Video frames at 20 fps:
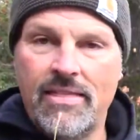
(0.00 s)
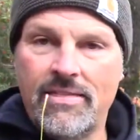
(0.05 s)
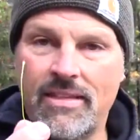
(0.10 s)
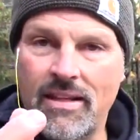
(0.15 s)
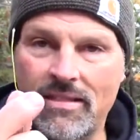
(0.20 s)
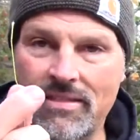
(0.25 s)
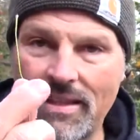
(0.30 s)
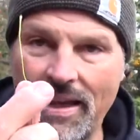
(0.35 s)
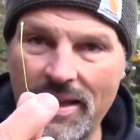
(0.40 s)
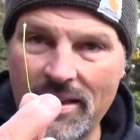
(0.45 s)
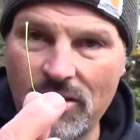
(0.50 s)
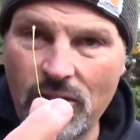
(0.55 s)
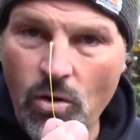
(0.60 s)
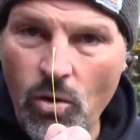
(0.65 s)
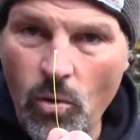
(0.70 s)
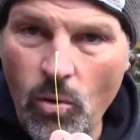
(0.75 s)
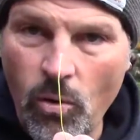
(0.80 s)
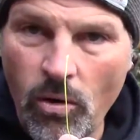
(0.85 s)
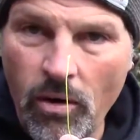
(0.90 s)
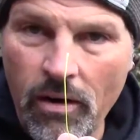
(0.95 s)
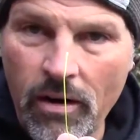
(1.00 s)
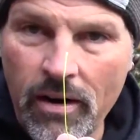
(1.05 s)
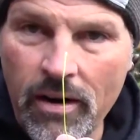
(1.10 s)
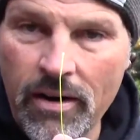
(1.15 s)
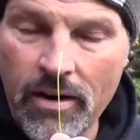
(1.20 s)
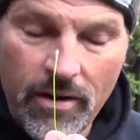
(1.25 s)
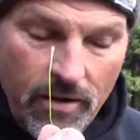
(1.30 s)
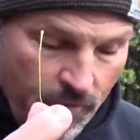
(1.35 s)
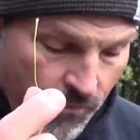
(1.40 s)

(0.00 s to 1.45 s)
the lead core